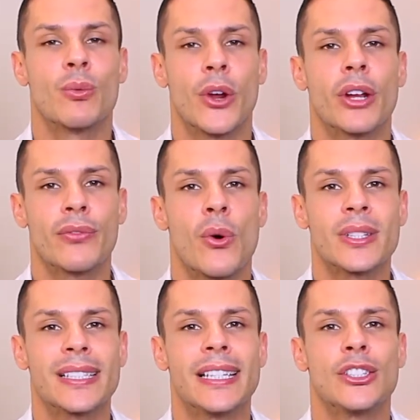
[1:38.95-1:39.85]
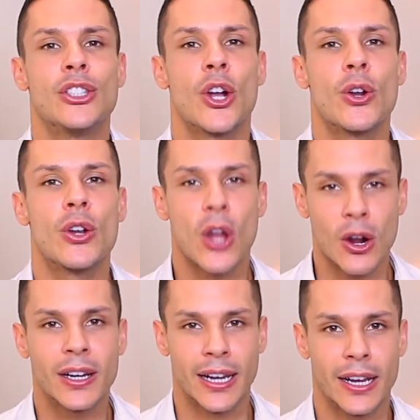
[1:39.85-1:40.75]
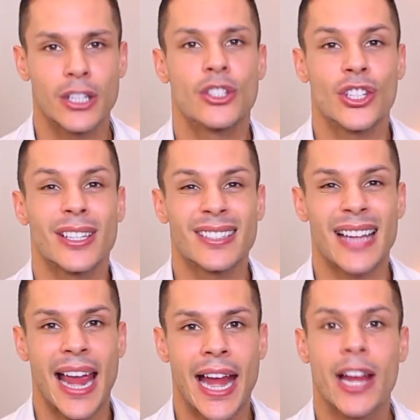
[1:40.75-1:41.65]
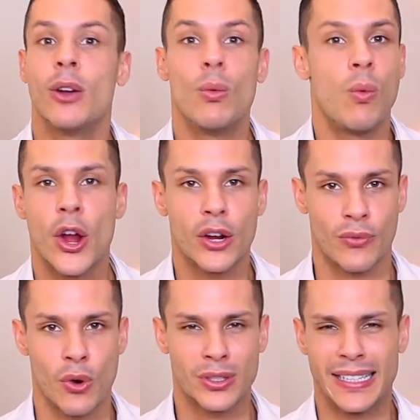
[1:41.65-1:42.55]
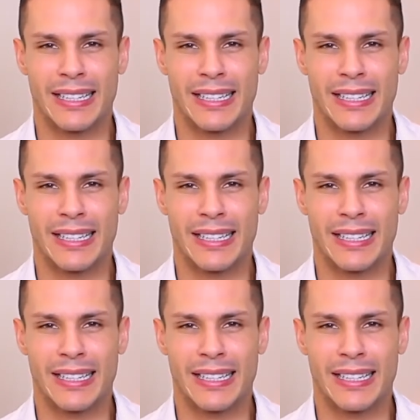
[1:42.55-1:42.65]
The workforce is no longer just a workforce.